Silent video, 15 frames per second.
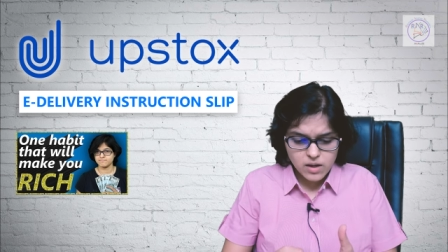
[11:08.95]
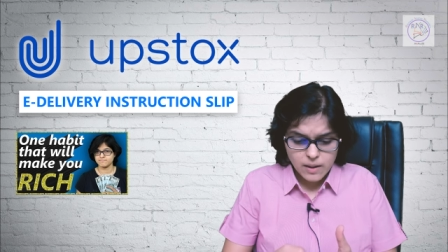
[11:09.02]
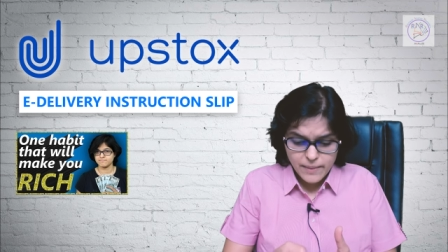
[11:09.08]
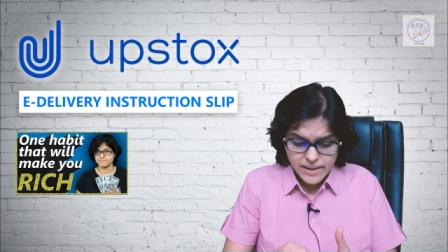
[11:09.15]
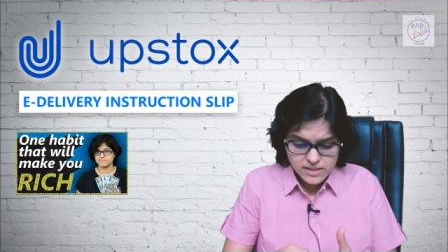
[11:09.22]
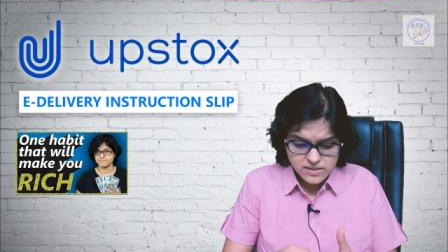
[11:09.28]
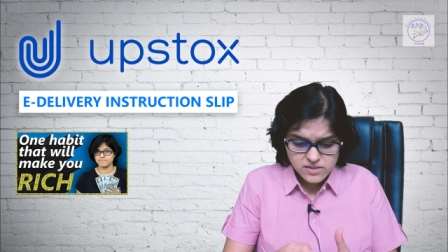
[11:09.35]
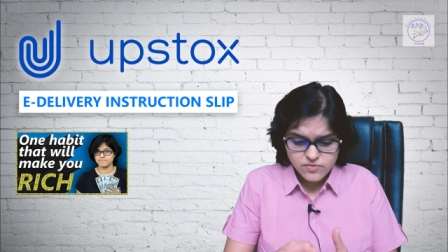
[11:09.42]

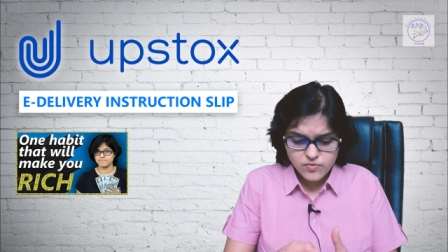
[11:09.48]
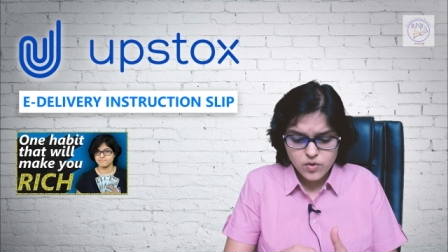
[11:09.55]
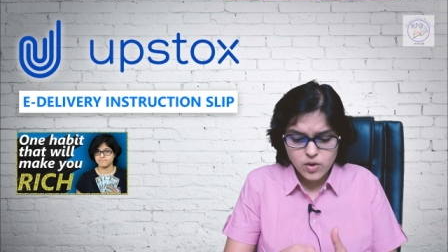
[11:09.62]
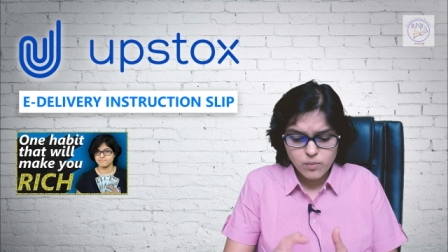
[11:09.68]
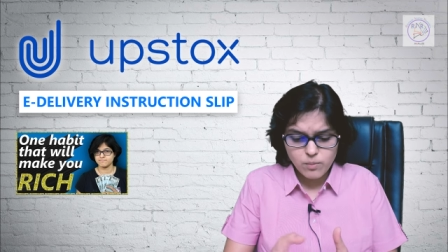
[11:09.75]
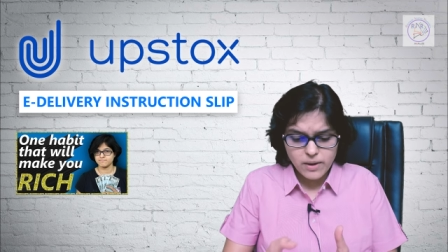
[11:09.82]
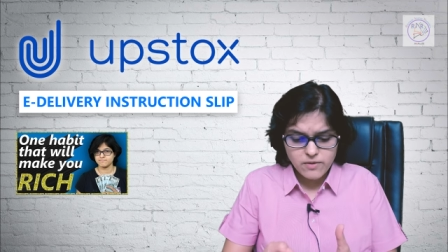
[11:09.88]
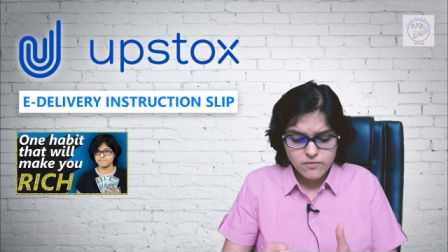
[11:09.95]
comments
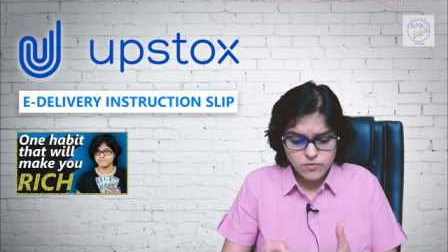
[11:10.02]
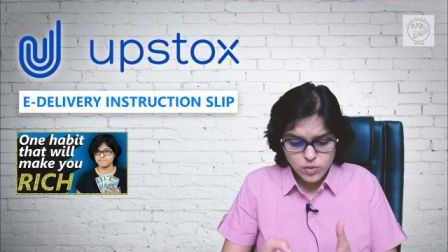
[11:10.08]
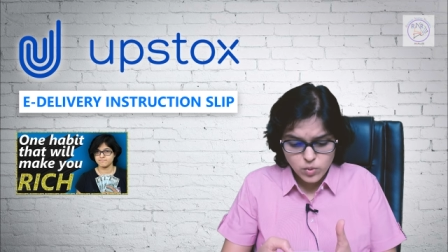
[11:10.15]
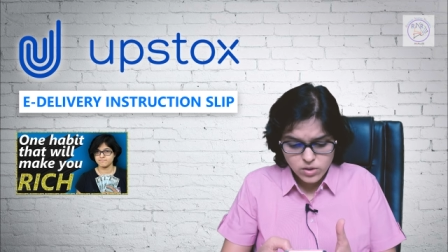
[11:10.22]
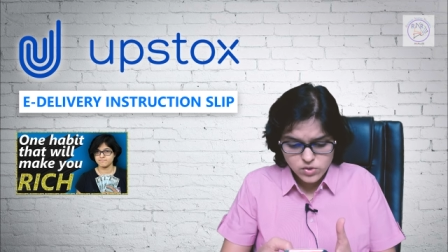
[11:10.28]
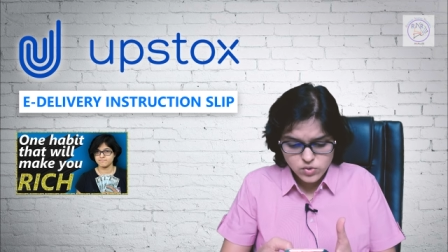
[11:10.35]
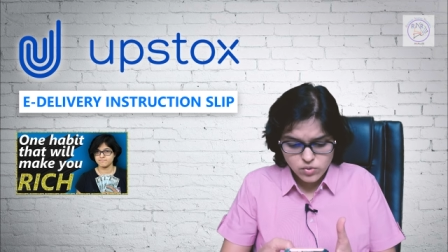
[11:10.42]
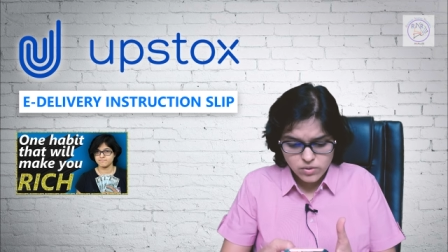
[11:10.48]
from my
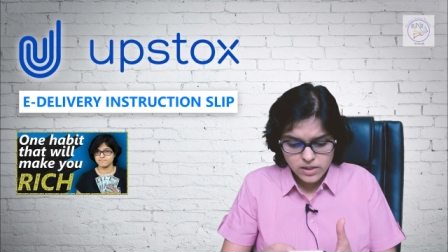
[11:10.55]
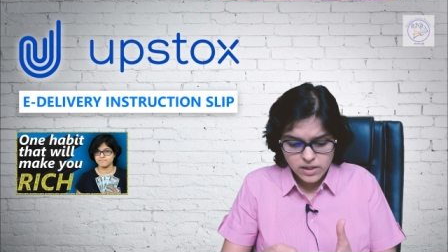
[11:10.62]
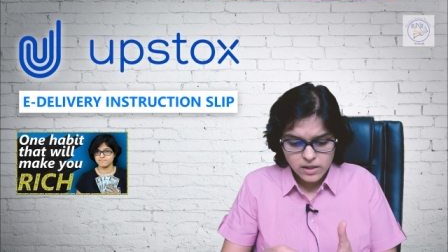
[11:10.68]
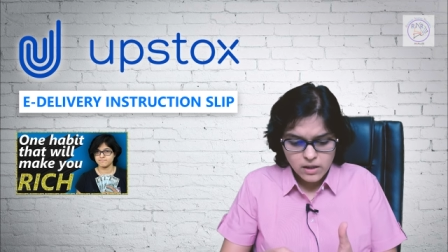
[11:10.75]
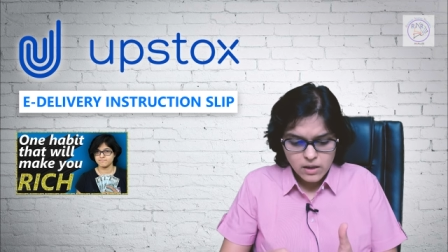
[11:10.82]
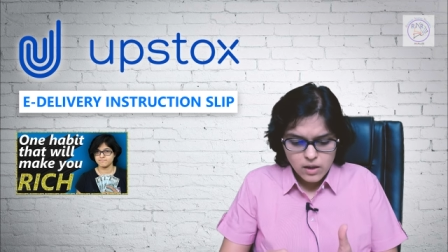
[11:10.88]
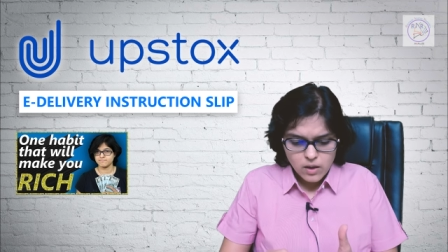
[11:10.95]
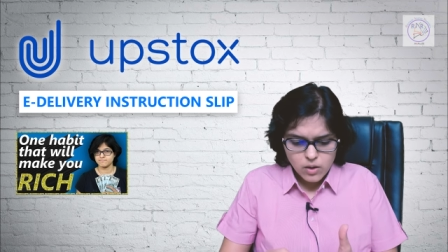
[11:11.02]
viewers only
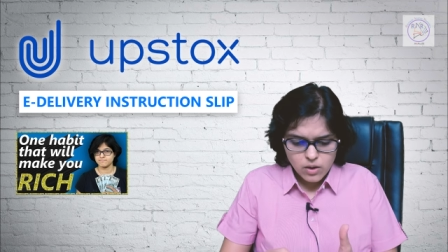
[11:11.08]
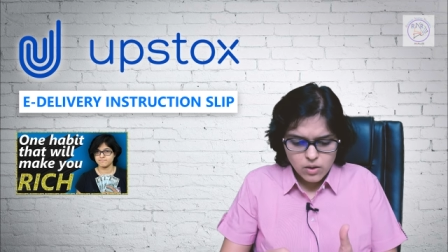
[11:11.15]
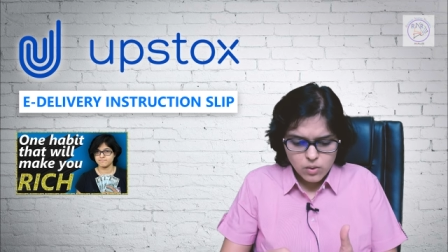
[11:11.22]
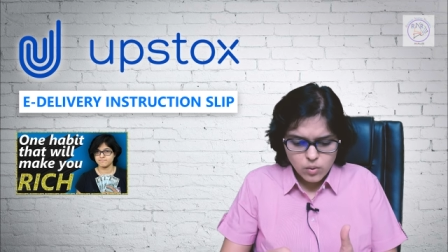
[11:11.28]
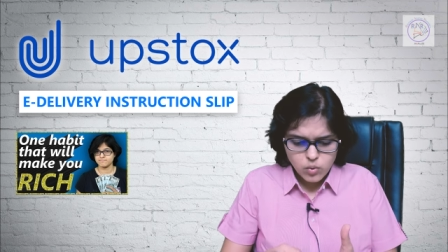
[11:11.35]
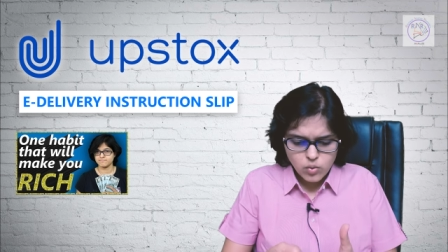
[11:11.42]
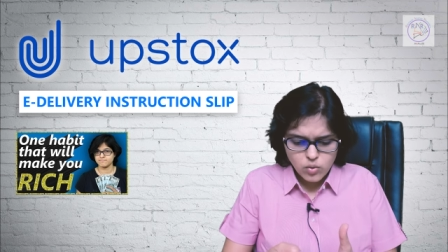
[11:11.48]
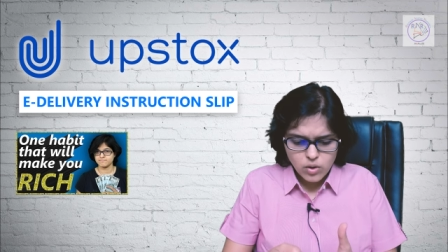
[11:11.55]
uh,
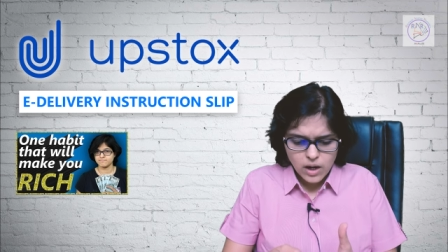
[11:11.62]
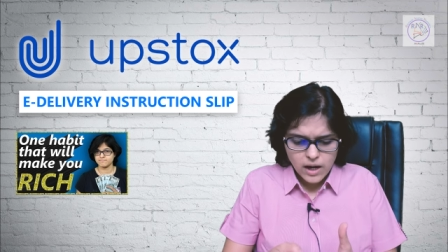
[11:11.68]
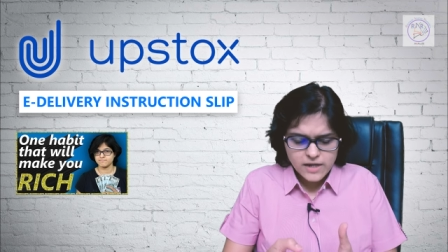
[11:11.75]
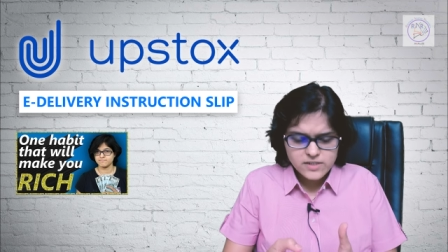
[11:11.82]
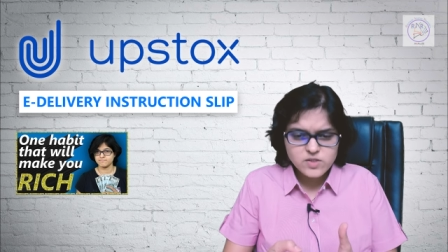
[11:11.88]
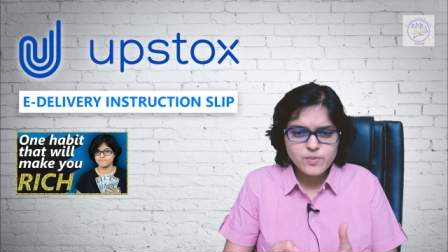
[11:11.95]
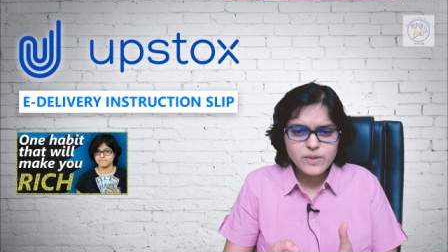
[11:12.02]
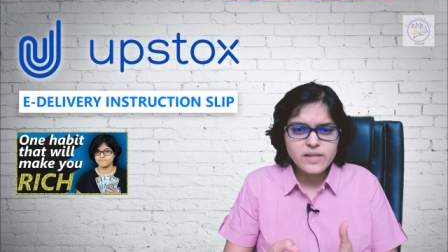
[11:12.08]
who
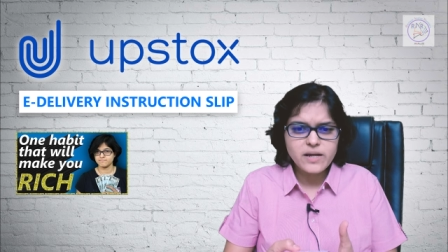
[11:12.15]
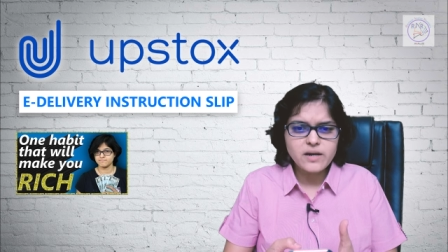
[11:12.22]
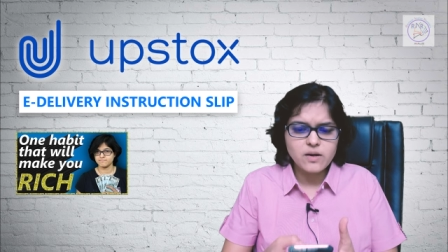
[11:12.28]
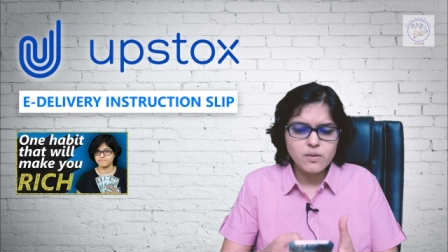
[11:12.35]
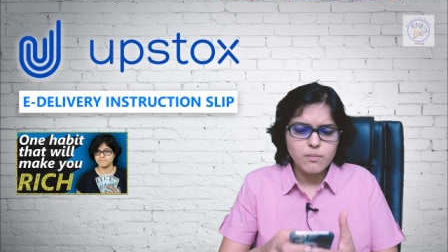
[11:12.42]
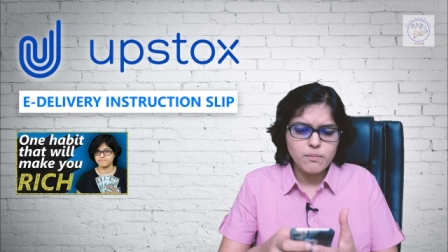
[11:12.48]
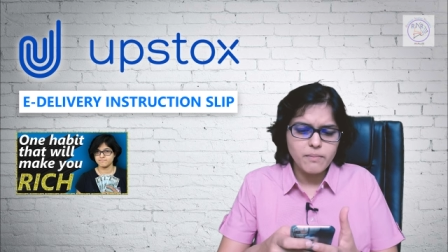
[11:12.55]
asked me that,